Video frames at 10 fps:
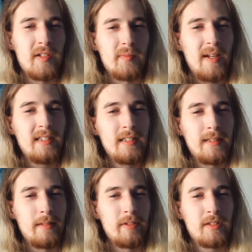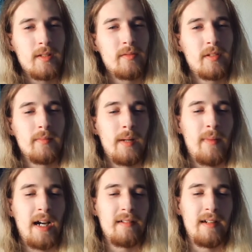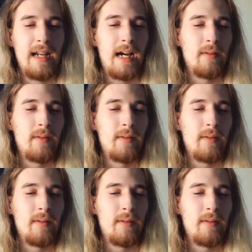is basically what's going through my mind right now.